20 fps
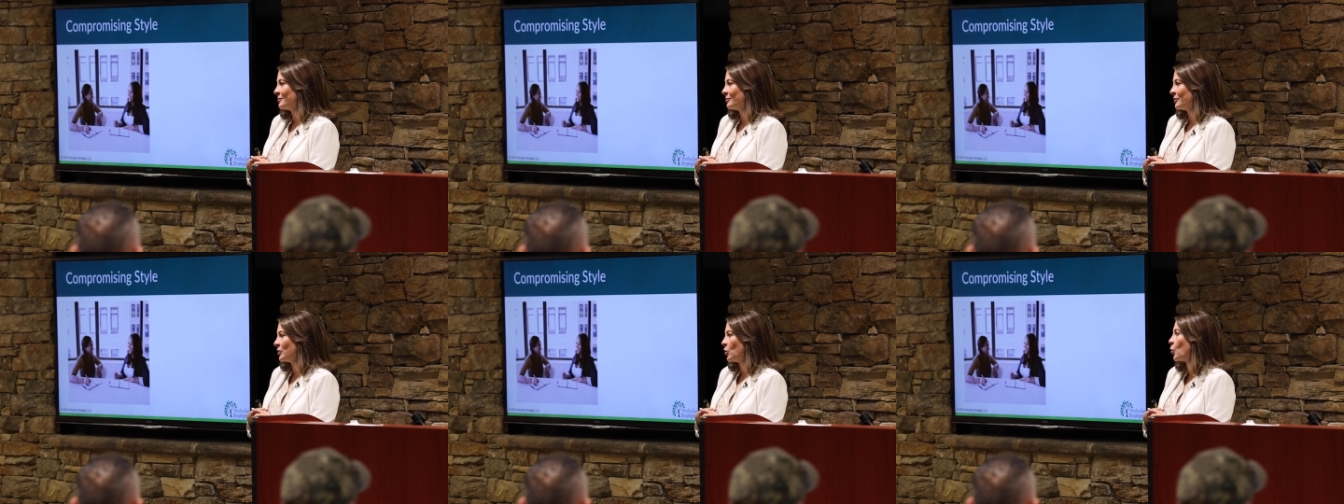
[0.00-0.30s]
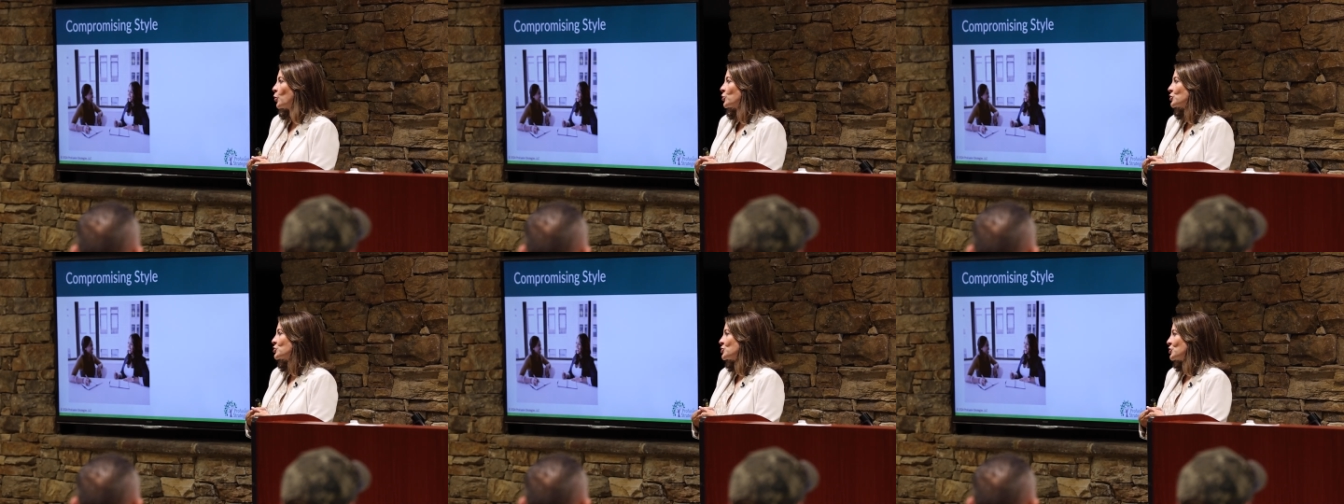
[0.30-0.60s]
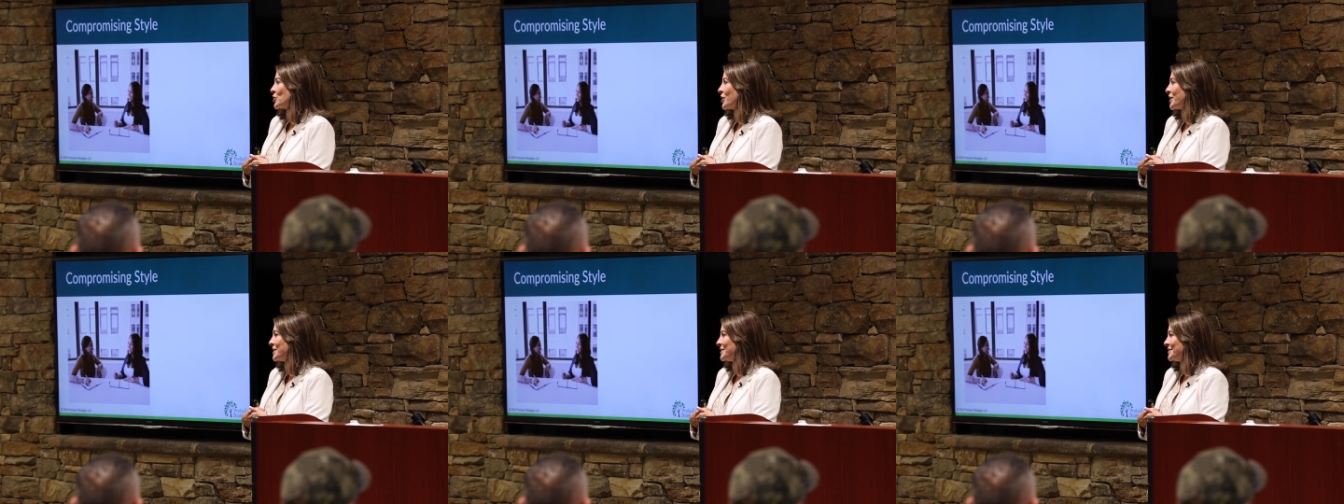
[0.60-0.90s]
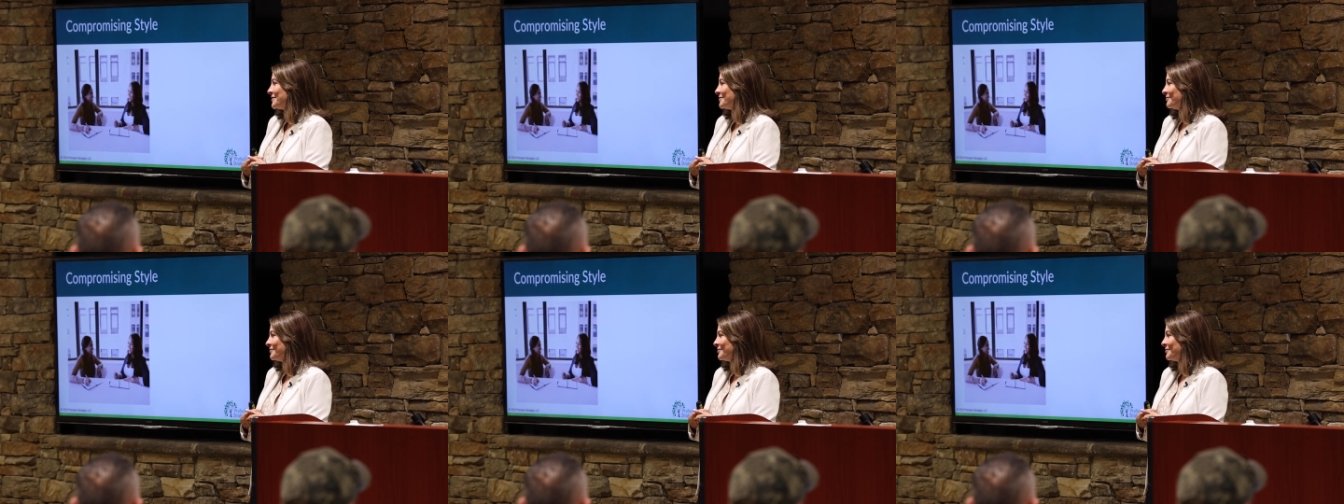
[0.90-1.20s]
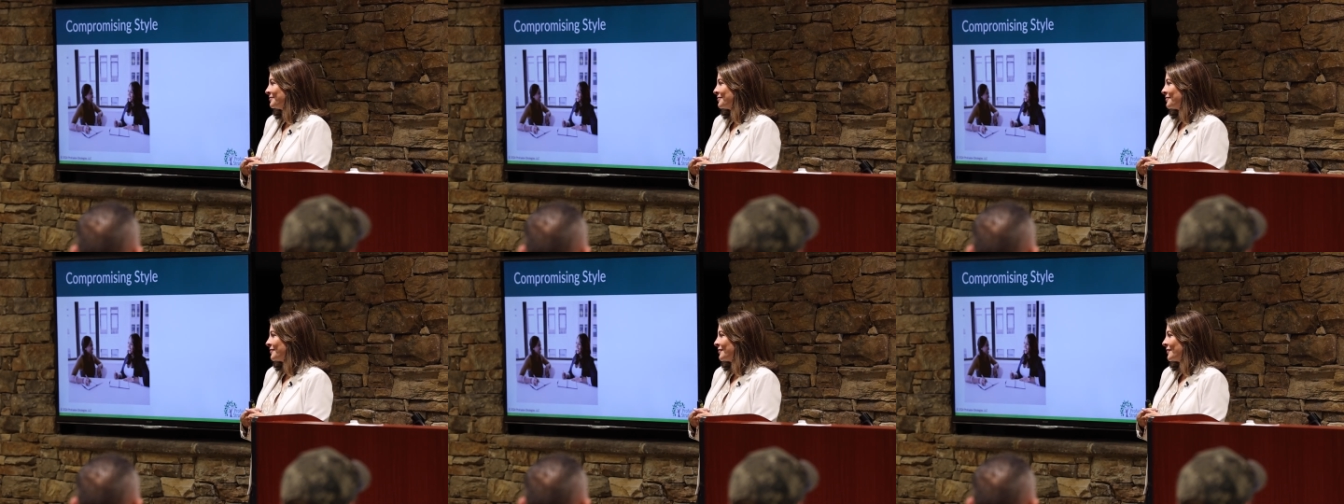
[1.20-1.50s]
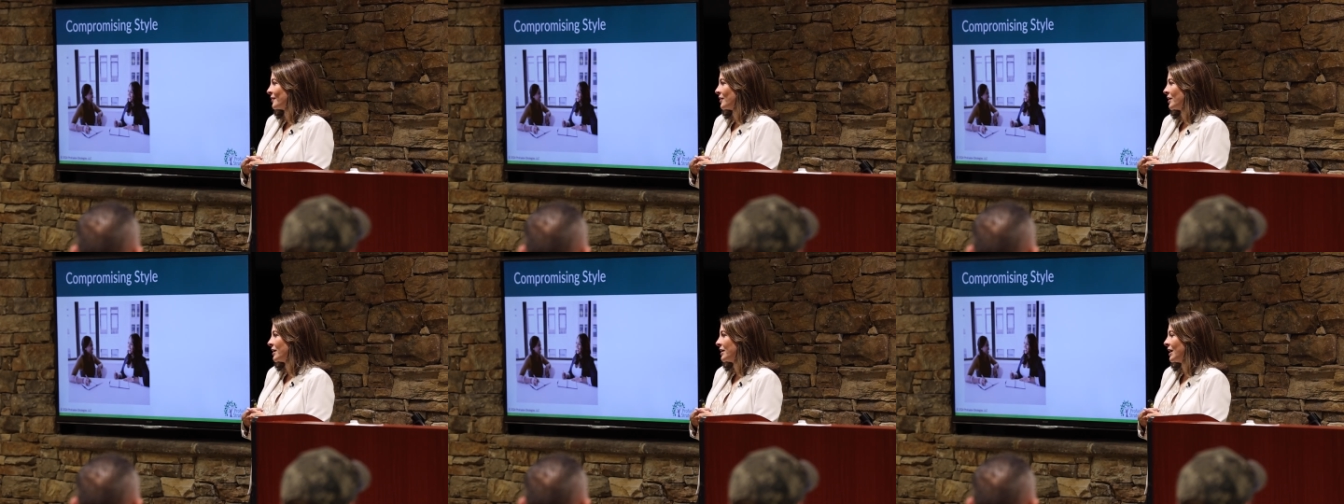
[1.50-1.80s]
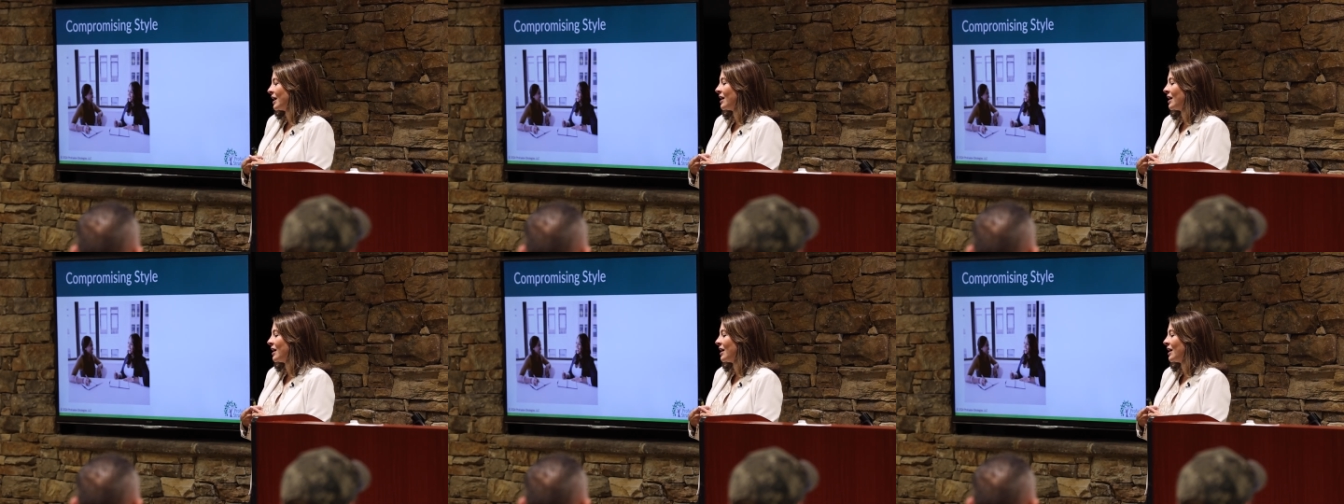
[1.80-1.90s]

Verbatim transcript: We horse trade, right?